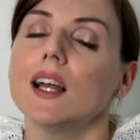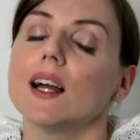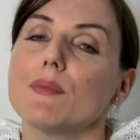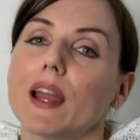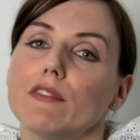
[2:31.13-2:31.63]

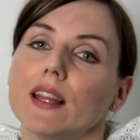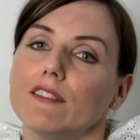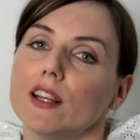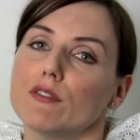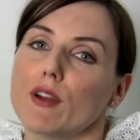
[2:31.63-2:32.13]
I
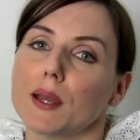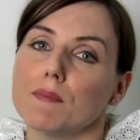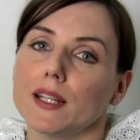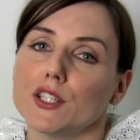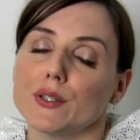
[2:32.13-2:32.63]
really, really
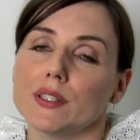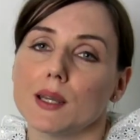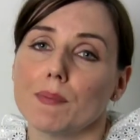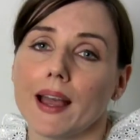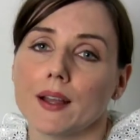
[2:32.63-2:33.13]
recommend
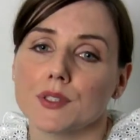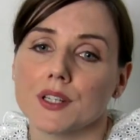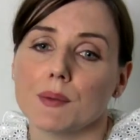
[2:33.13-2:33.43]
using a powder.